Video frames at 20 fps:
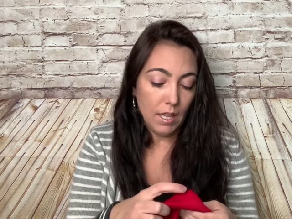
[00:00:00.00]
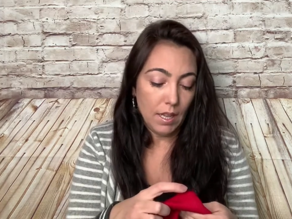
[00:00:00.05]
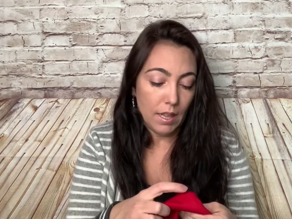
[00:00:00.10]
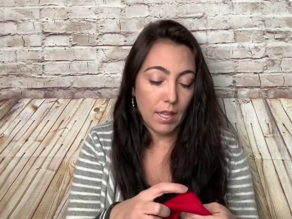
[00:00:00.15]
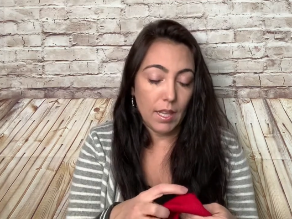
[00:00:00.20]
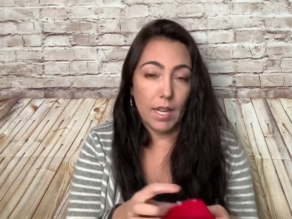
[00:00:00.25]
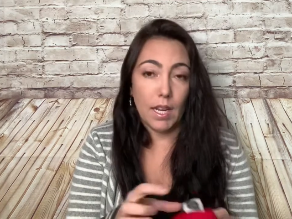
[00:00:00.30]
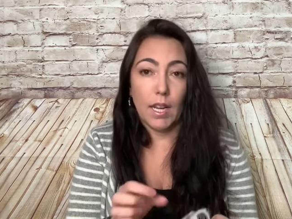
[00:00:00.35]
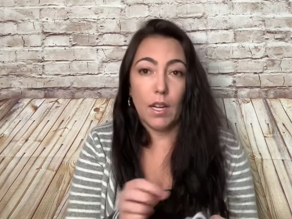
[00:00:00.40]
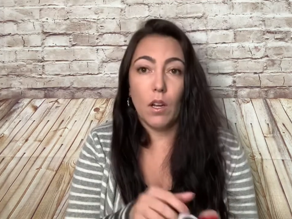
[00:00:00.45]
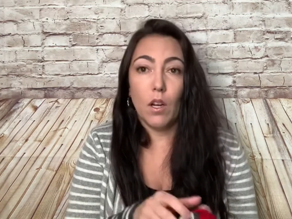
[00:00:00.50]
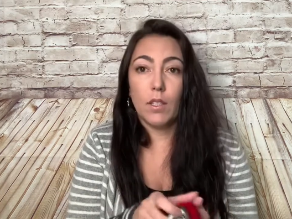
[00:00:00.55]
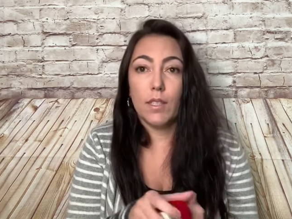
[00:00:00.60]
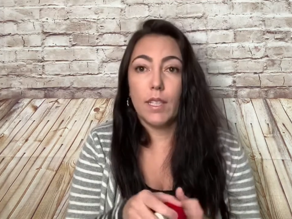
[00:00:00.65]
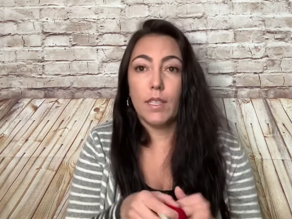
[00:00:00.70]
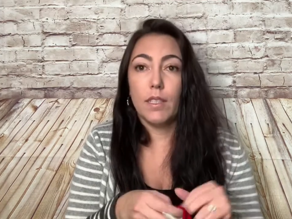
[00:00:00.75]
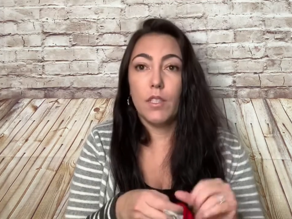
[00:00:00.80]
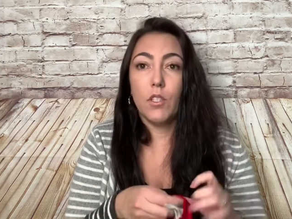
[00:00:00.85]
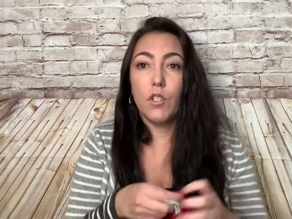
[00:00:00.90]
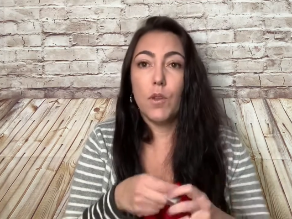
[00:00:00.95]
that I got
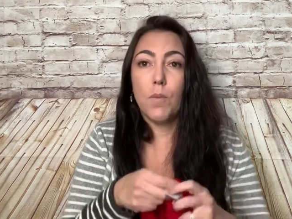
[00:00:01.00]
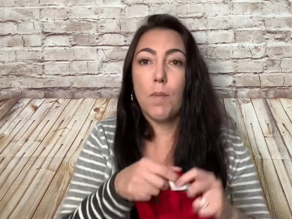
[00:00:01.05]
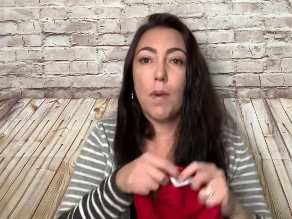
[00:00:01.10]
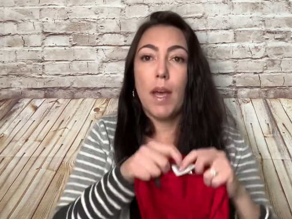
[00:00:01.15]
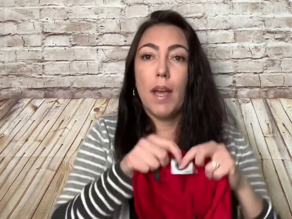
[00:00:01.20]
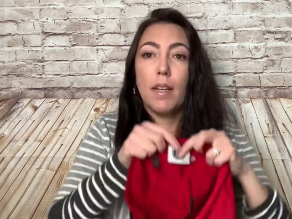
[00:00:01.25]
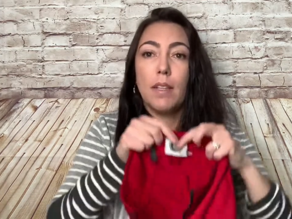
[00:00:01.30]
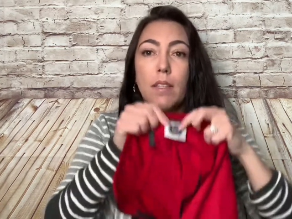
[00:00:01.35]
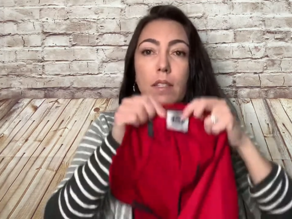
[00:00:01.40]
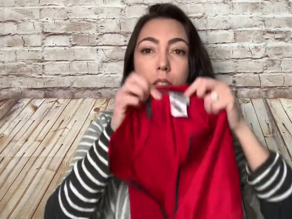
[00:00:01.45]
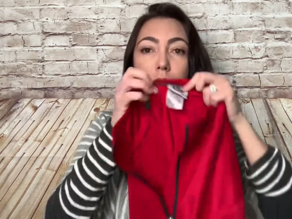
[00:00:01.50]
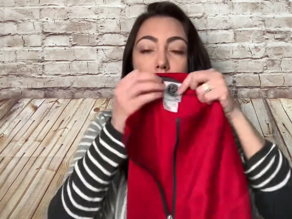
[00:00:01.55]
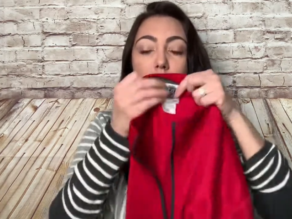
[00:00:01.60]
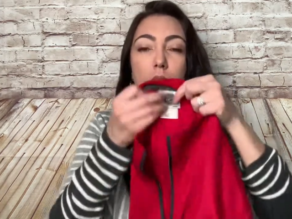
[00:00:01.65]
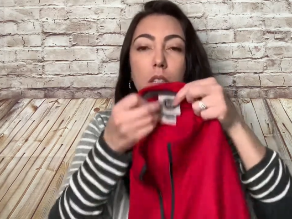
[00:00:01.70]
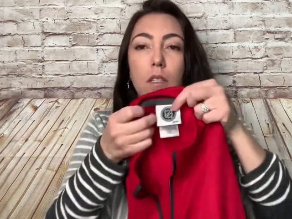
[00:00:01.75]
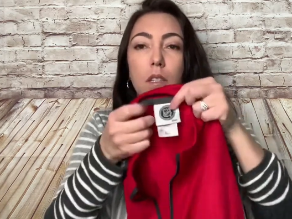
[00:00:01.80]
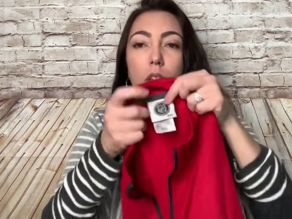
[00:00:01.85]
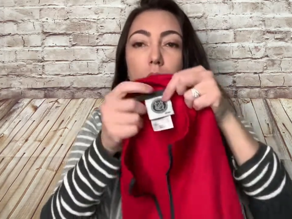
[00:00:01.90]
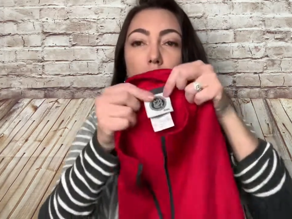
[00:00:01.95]
at TJ Maxx
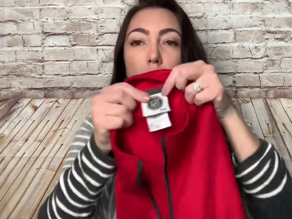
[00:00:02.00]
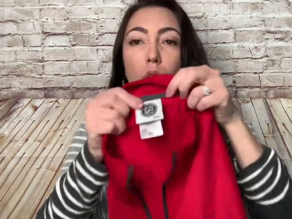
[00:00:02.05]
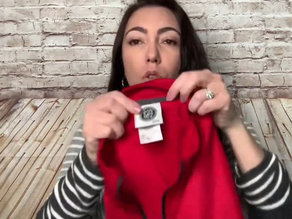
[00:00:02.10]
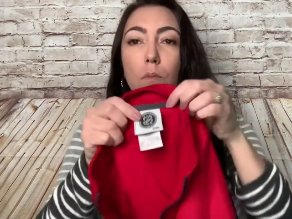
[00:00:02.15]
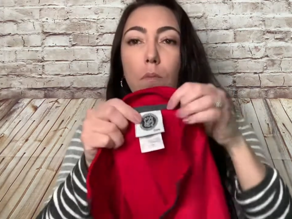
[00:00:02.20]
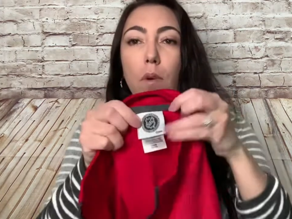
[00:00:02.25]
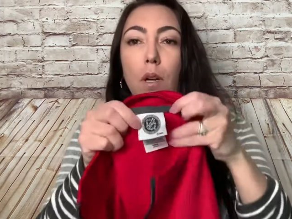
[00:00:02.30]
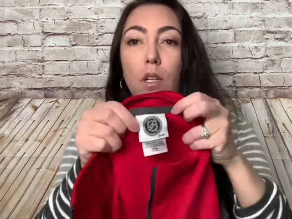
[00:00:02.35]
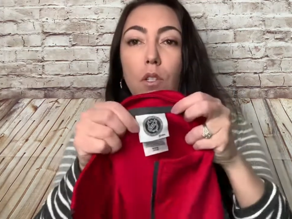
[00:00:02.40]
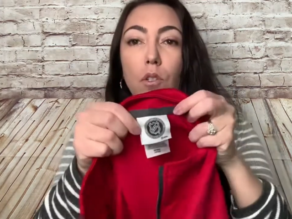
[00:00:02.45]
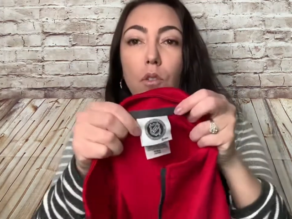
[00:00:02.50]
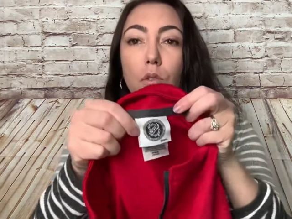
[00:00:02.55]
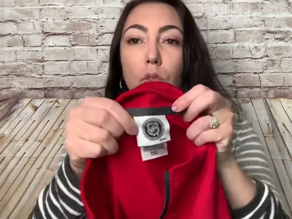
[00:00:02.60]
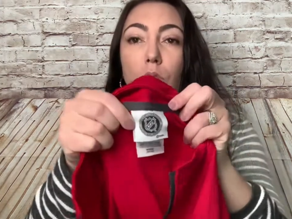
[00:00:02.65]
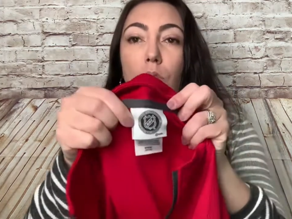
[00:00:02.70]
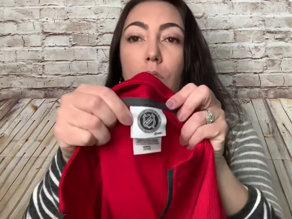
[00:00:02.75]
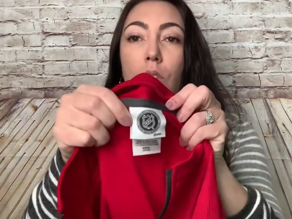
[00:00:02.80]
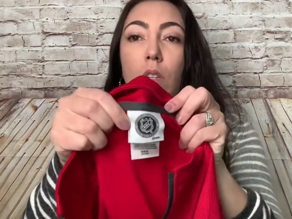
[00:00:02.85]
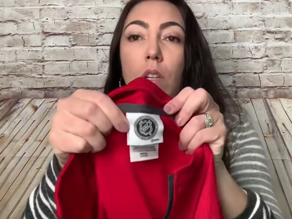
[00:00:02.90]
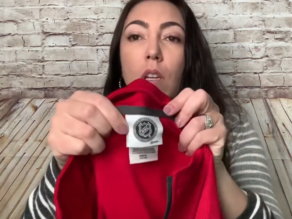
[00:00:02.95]
or Marshall's.